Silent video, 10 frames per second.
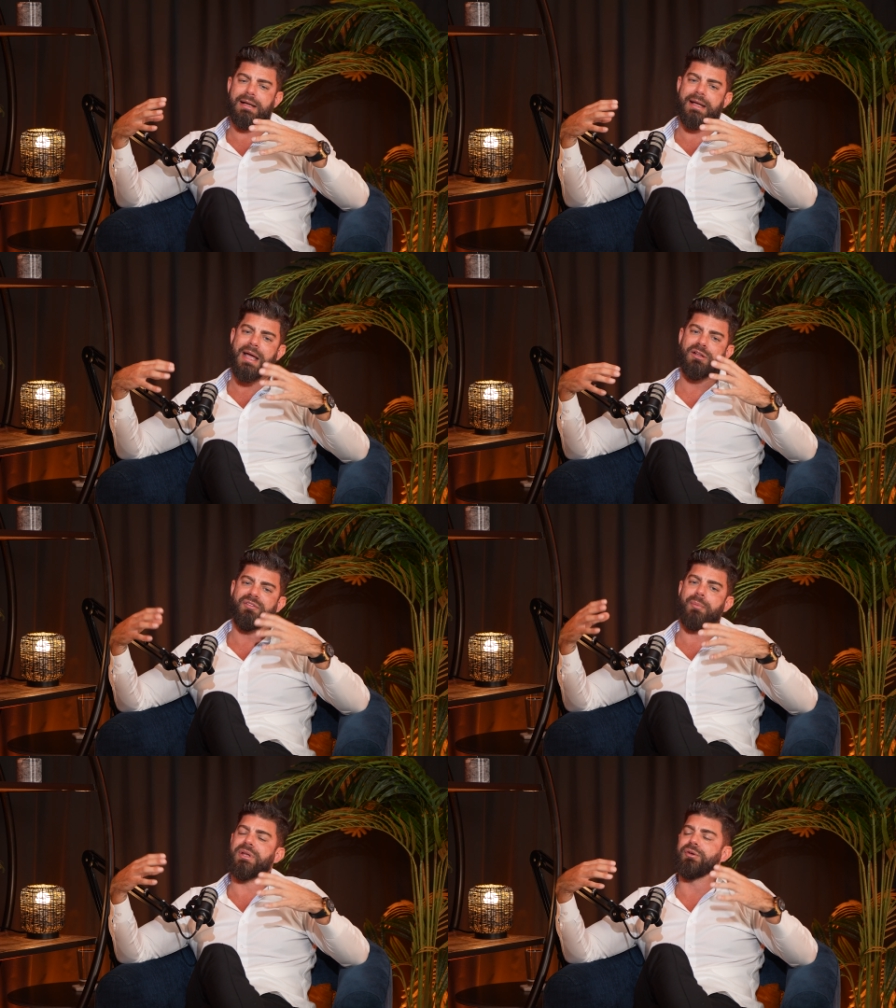kind of
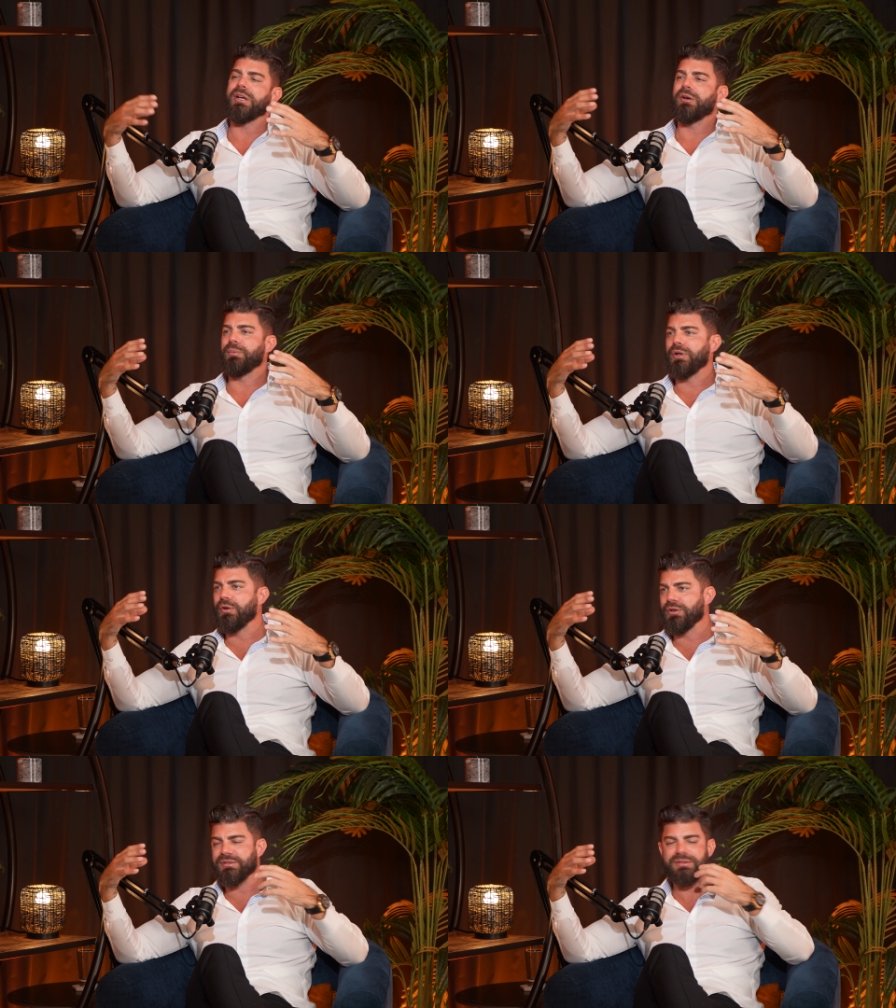a pioneer
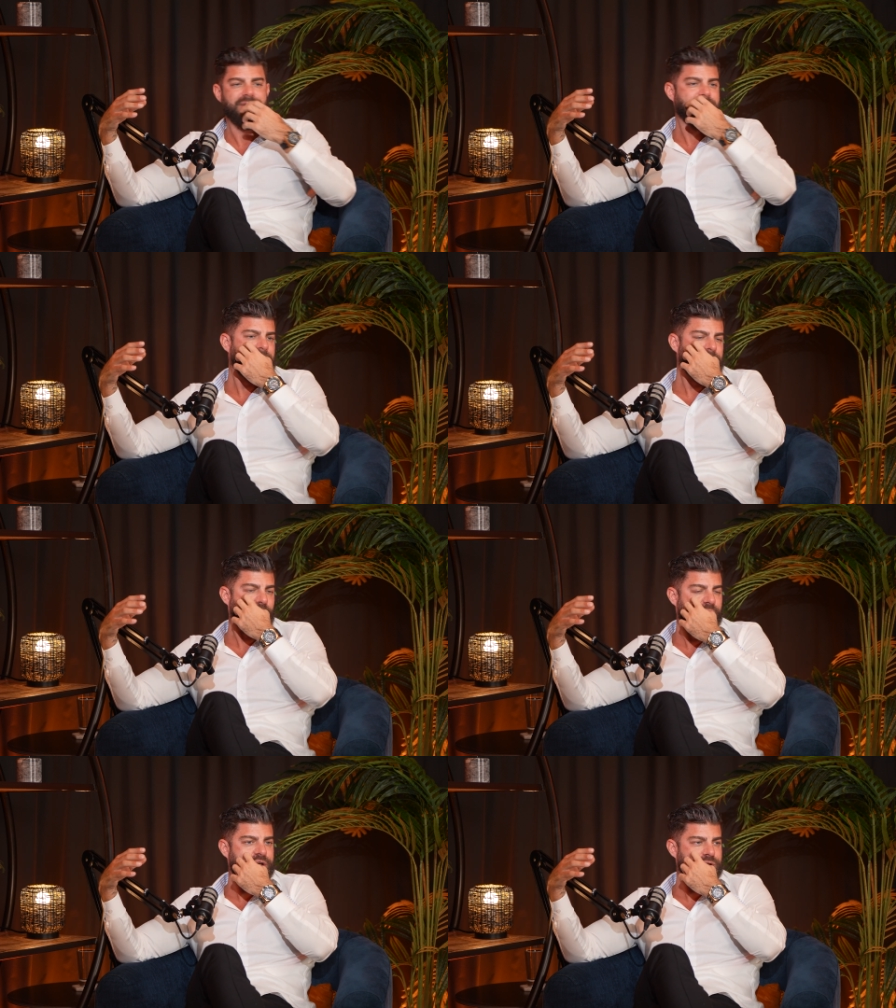because
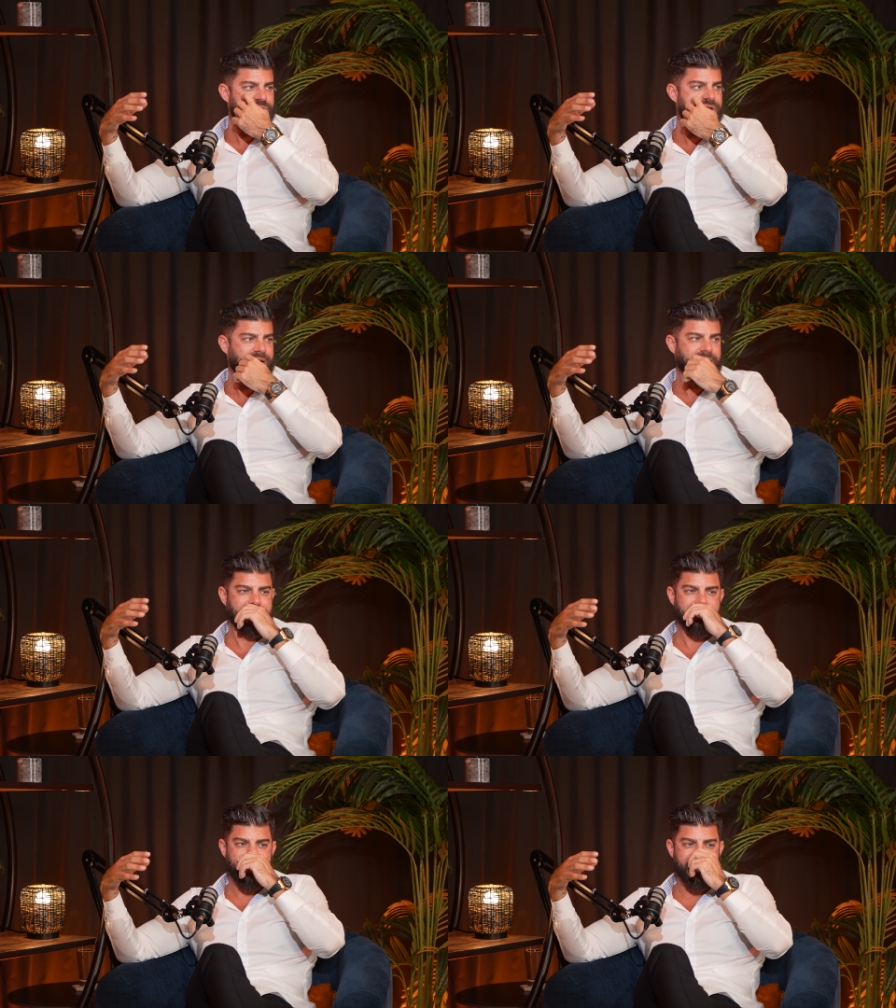we are usually
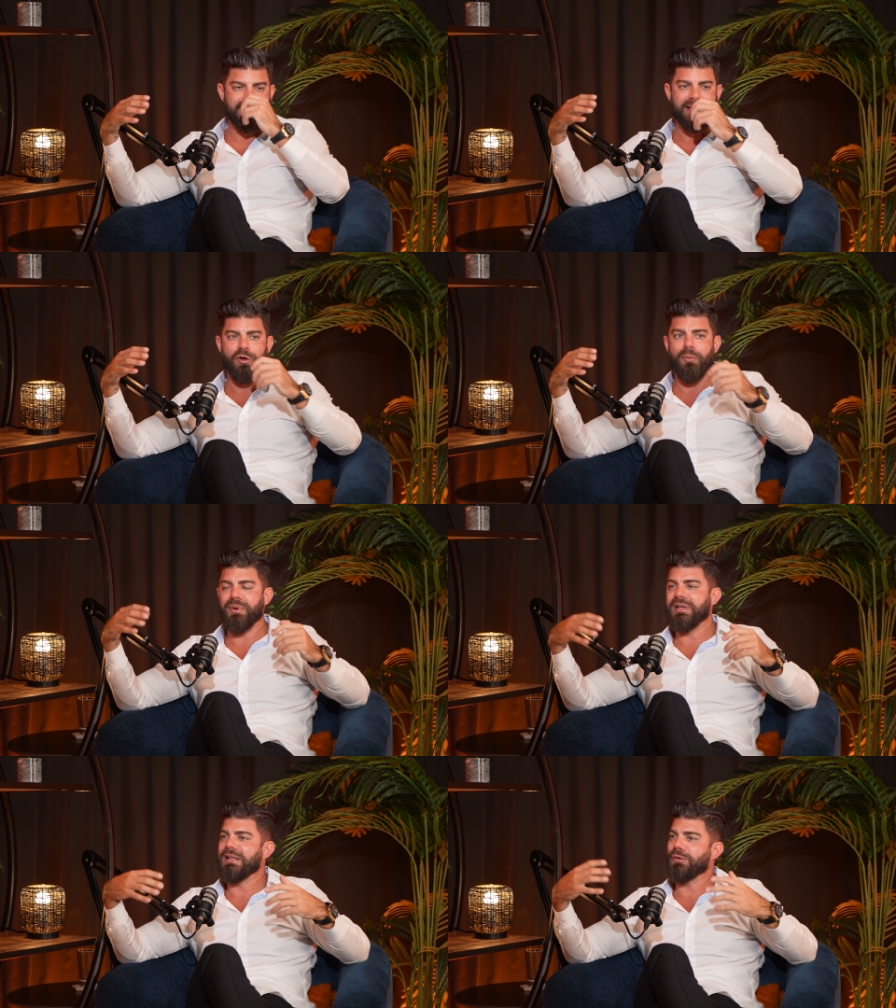the
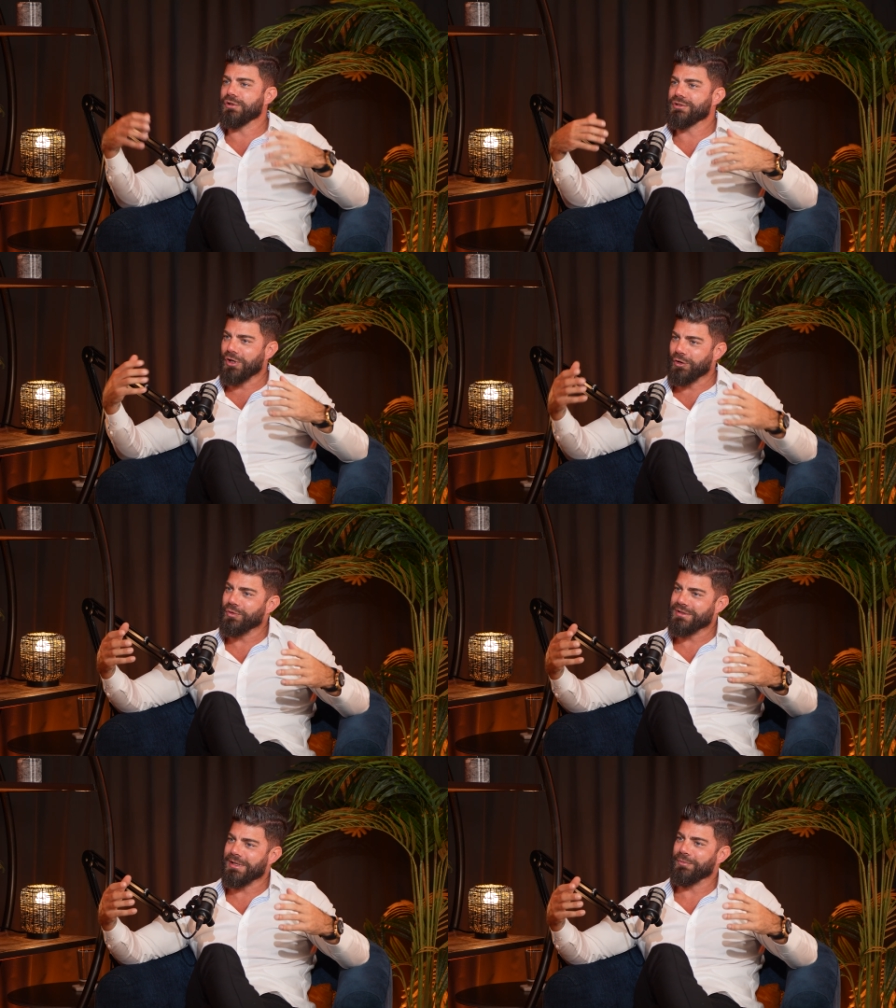company that will start
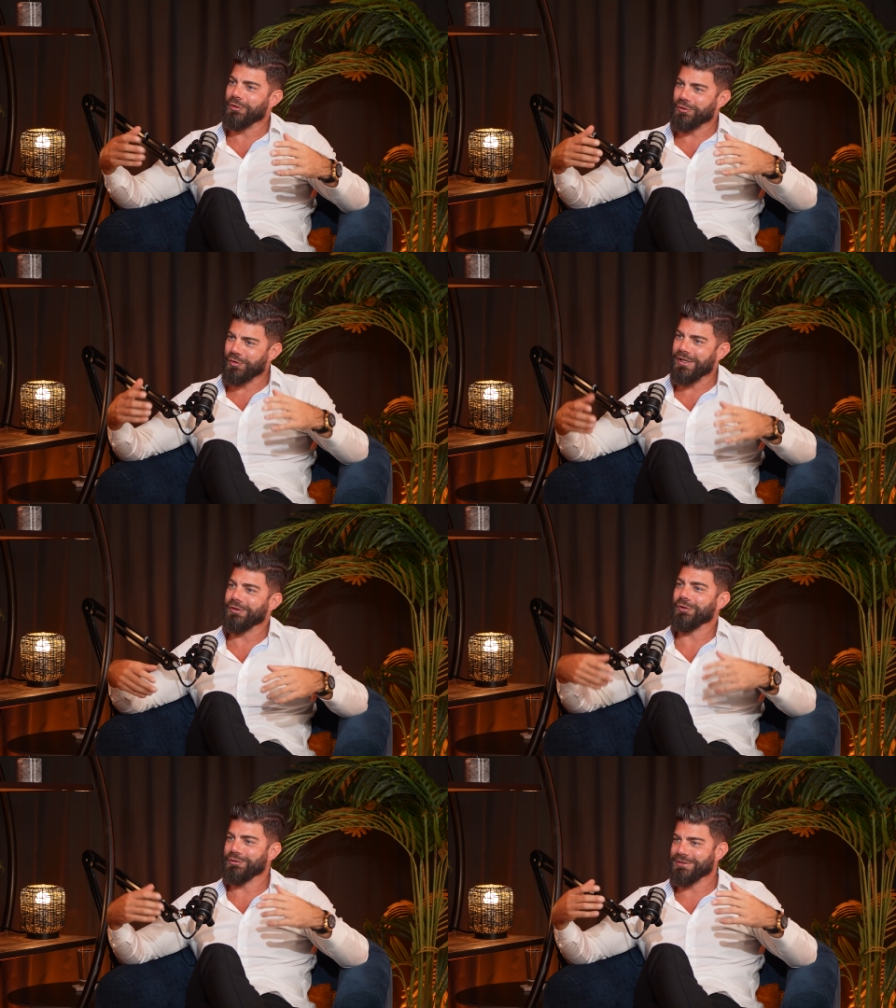with some new trend
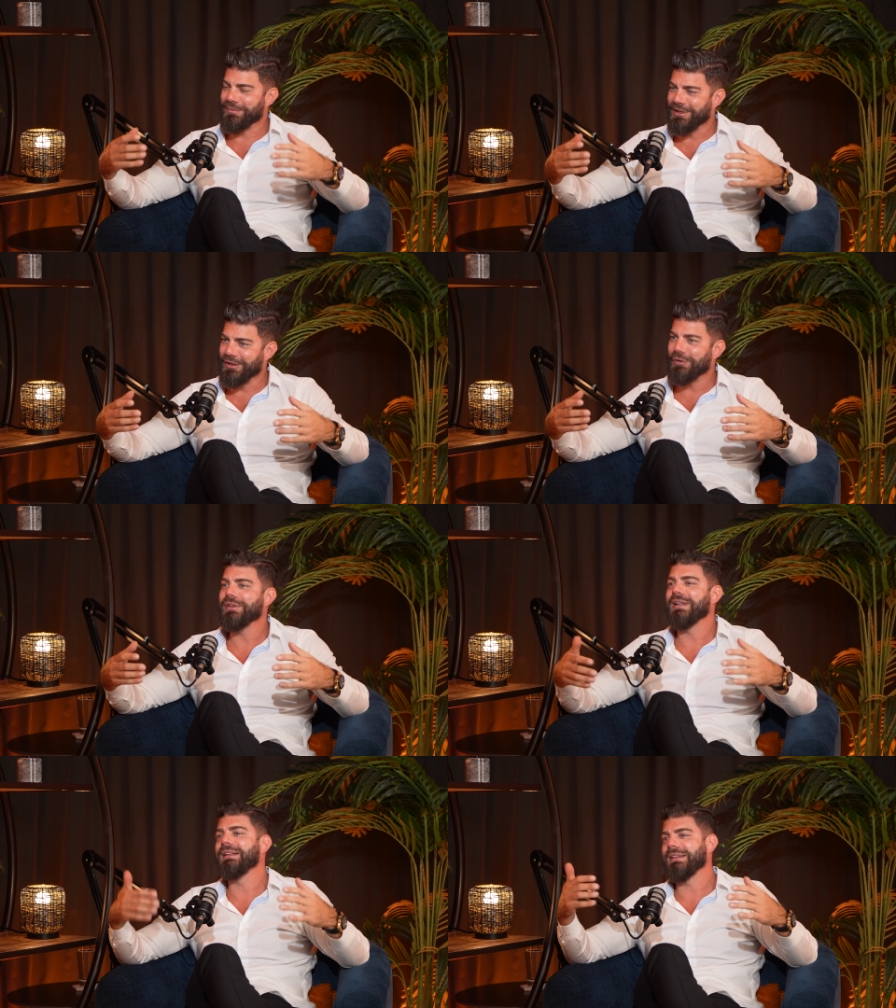or do something new,
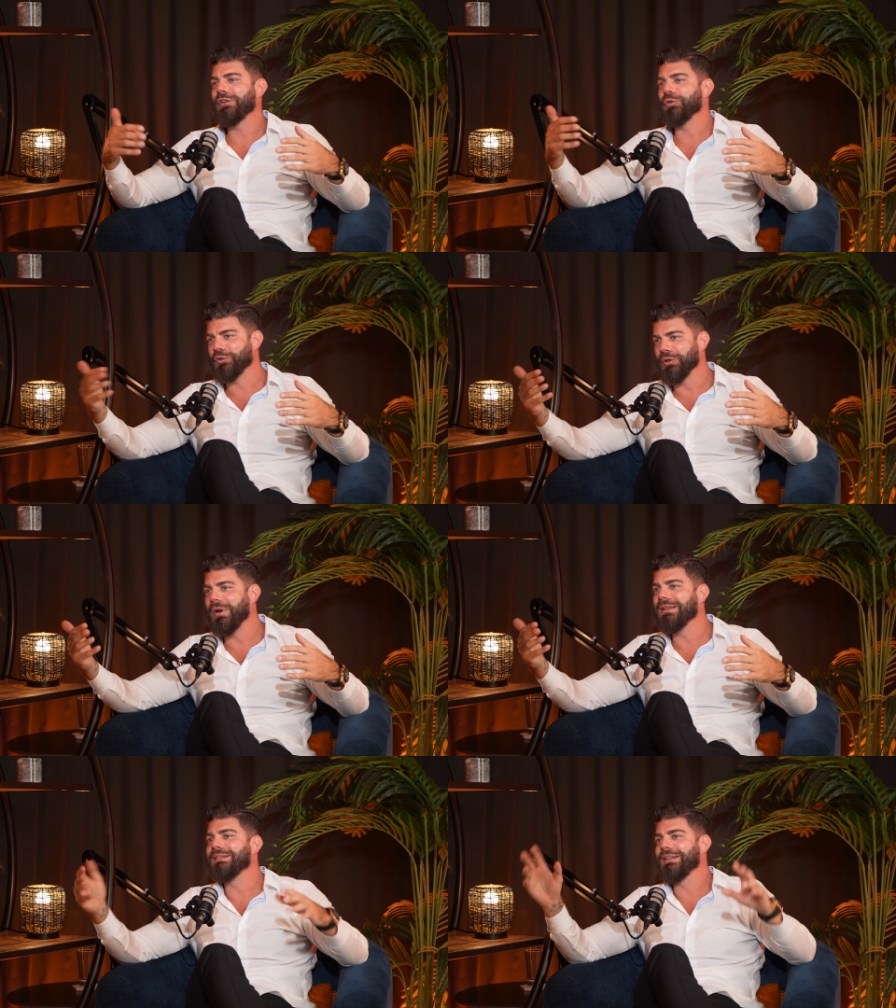and then it takes 2-3
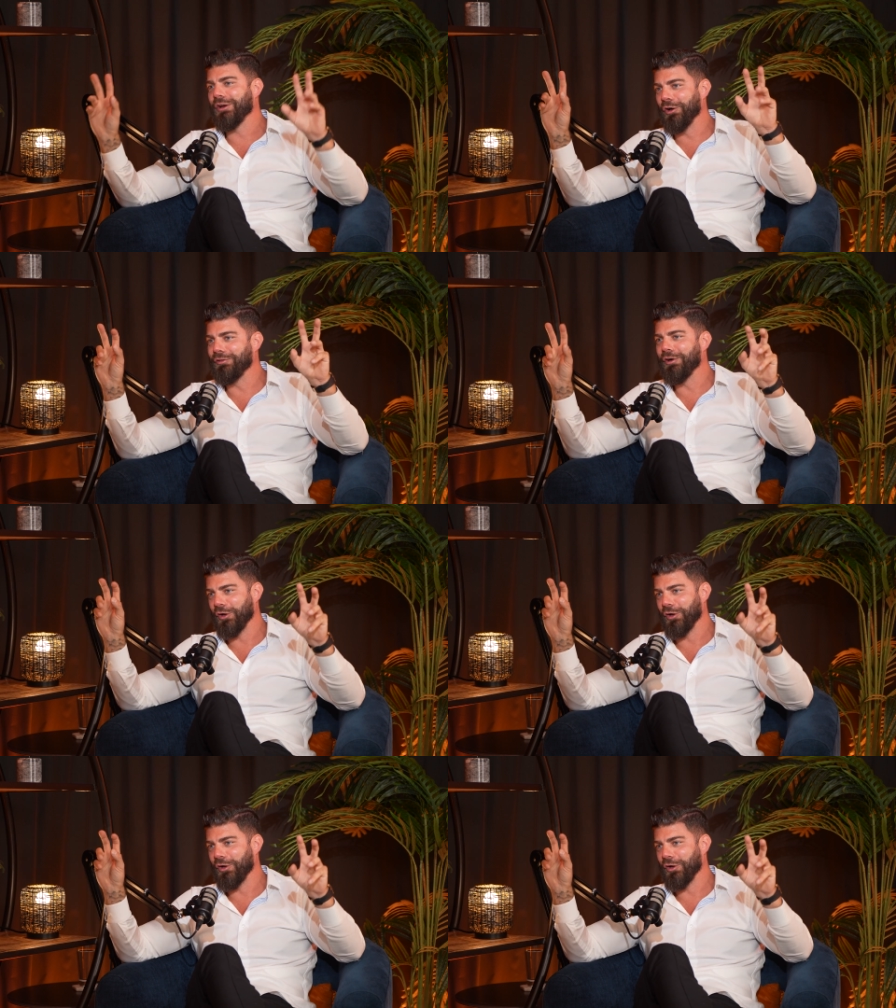months, and then all of our